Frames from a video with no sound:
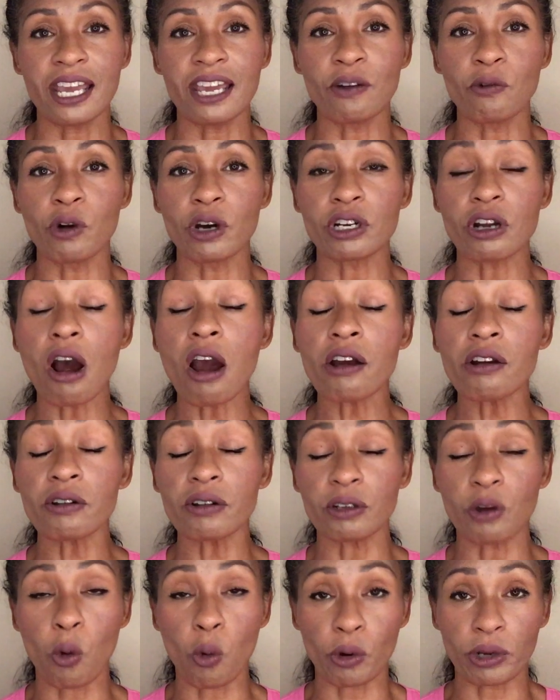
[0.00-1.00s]
And what
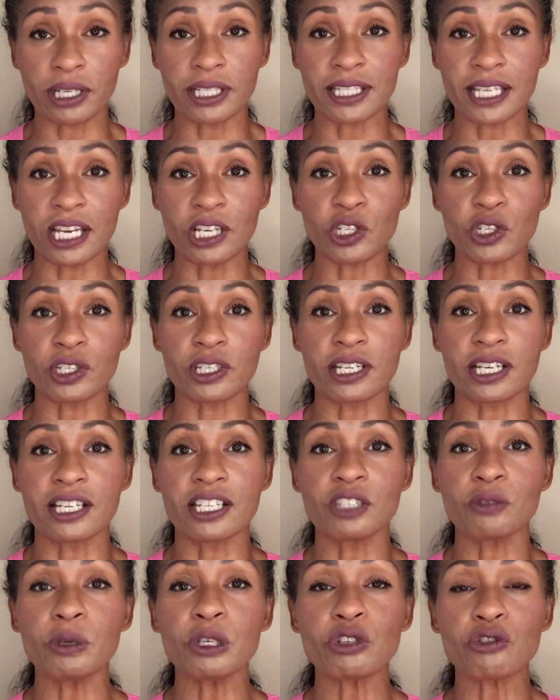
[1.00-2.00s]
our organization
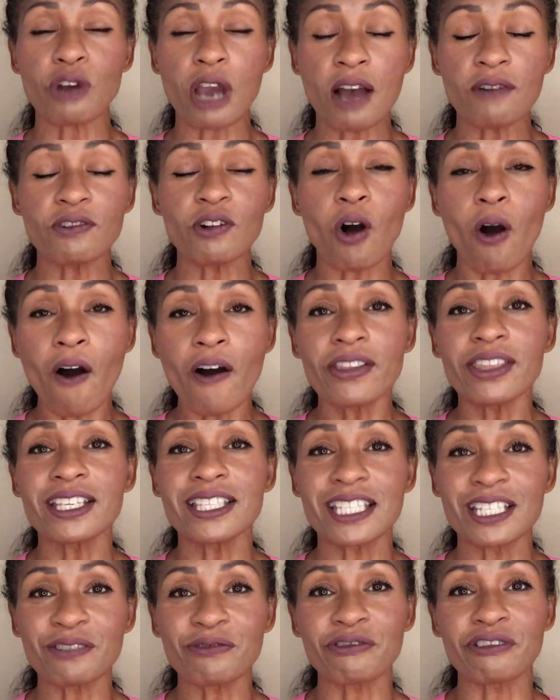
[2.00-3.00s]
does, we travel all the
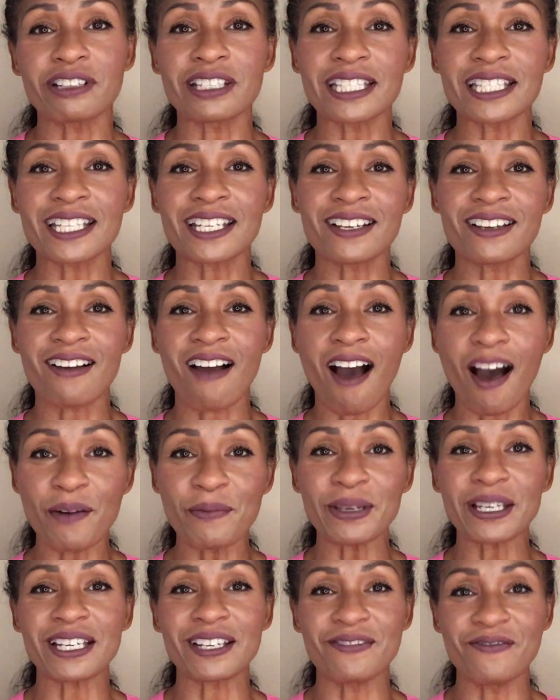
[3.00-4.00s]
different
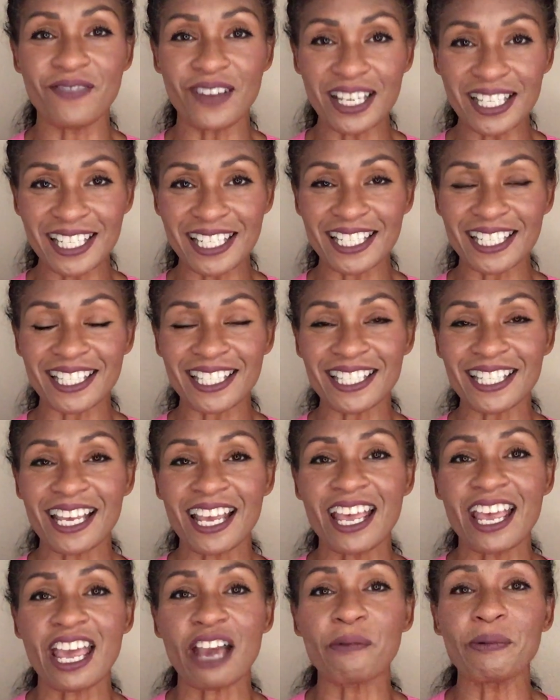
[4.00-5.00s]
comic conventions
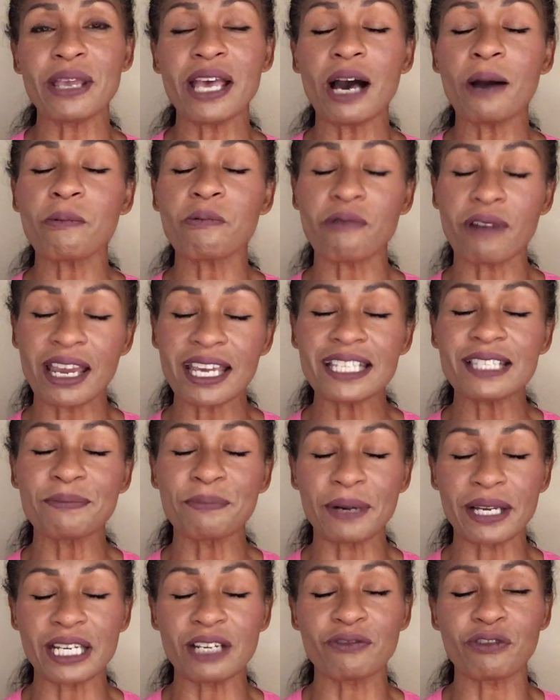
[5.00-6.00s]
and we help raise
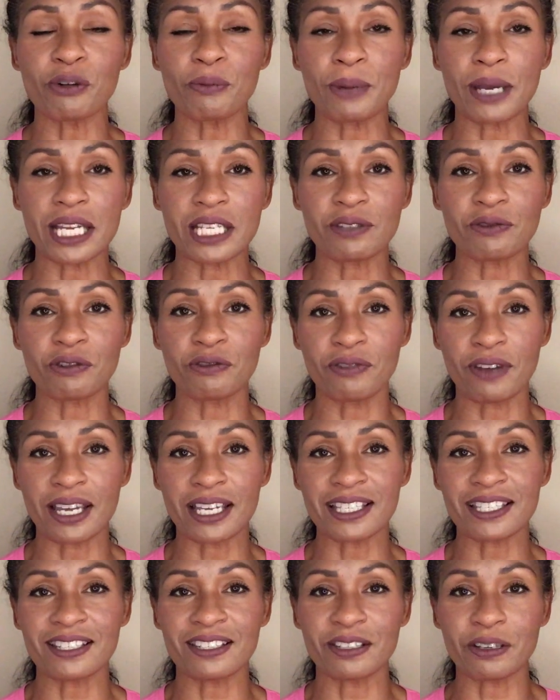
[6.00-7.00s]
money for Pets for
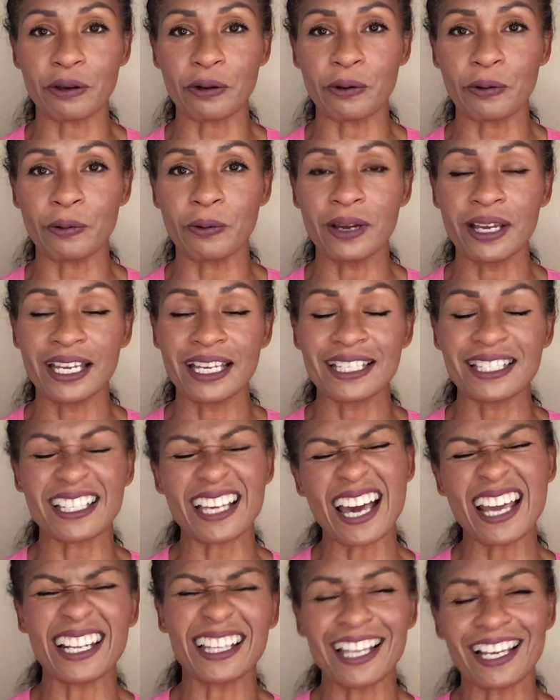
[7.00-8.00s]
Vets. So it's
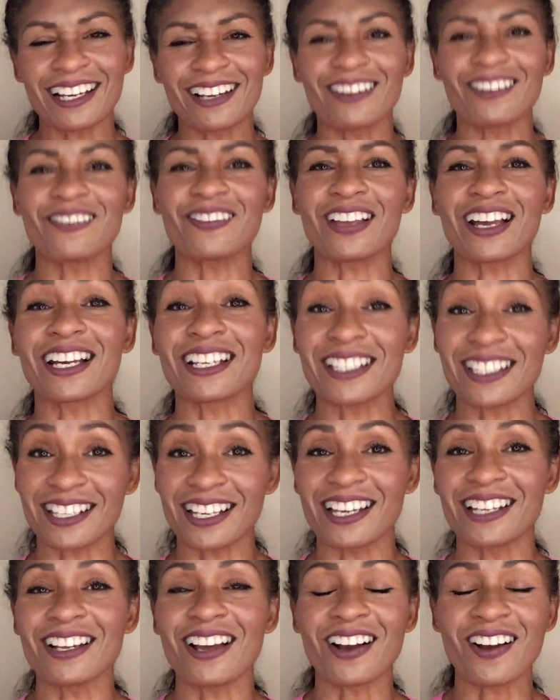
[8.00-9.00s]
kind of like a, like I
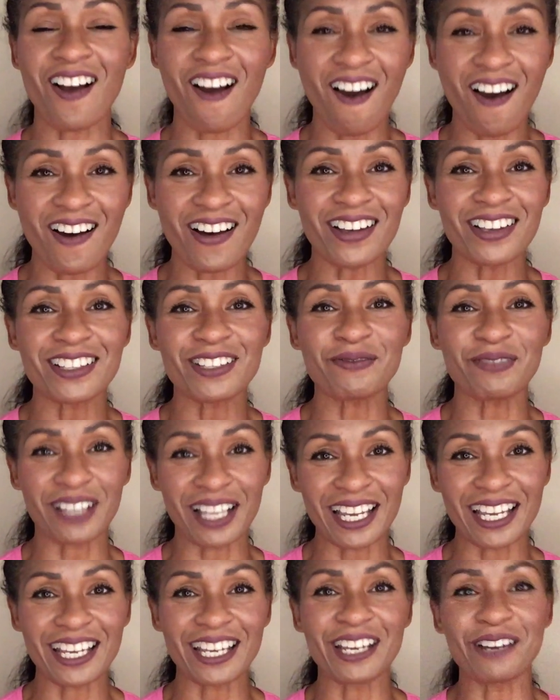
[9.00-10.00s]
said, a
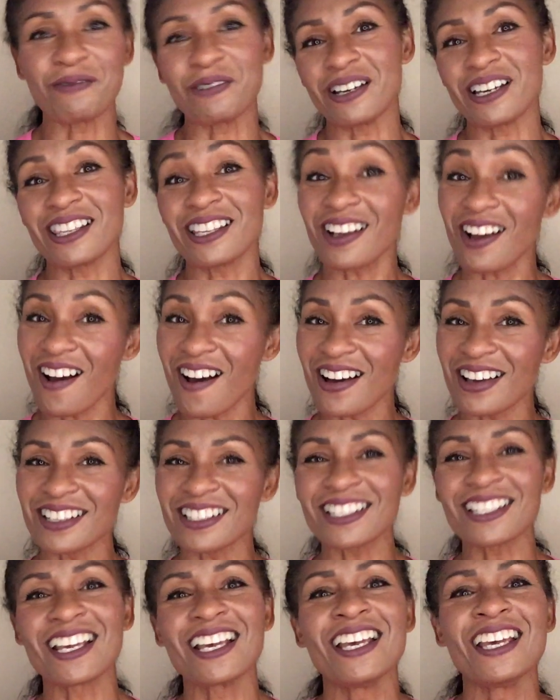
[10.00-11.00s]
cosplay with a
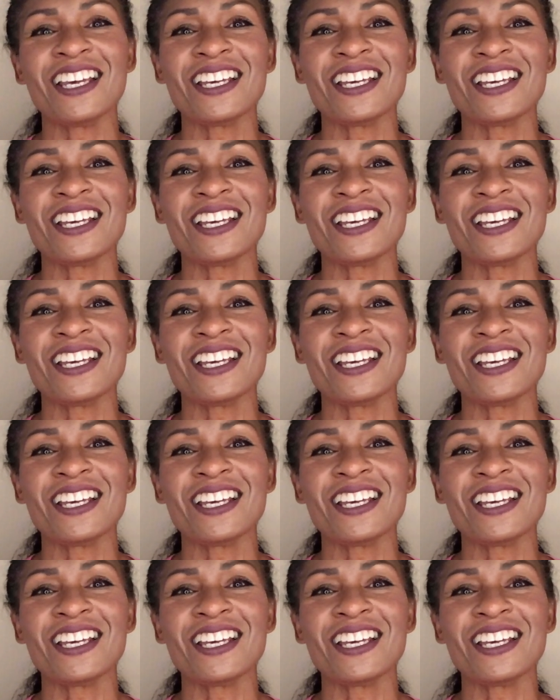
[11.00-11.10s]
cause.